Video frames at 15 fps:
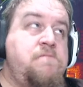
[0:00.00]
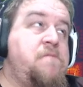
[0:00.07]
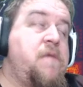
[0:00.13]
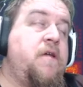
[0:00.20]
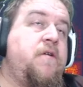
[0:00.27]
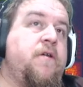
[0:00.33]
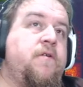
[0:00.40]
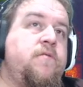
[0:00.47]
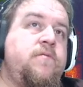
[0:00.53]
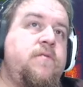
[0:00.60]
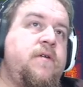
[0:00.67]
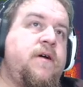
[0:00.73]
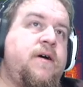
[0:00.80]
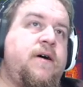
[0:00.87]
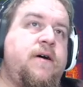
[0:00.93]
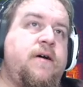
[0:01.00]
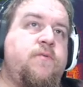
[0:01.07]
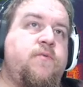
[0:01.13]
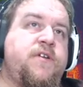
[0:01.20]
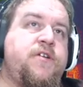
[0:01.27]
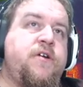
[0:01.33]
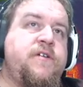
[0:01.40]
I don't know,
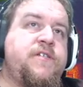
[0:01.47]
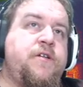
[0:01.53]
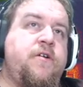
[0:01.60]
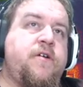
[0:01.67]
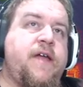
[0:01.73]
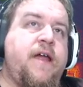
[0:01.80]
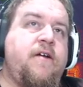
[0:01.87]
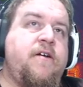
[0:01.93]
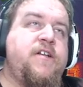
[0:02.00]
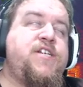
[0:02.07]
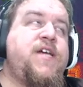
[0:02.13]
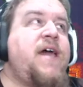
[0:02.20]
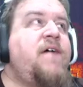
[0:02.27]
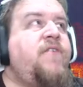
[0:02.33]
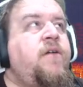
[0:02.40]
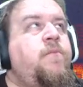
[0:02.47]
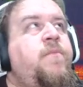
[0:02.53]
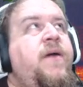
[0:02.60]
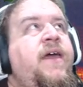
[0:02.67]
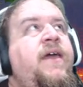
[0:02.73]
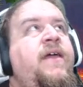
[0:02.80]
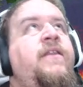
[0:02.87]
returns in her carriage having
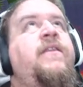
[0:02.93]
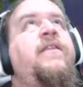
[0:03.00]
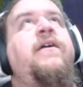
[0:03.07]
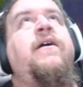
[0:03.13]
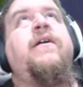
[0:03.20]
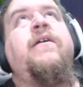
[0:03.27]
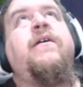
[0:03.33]
been,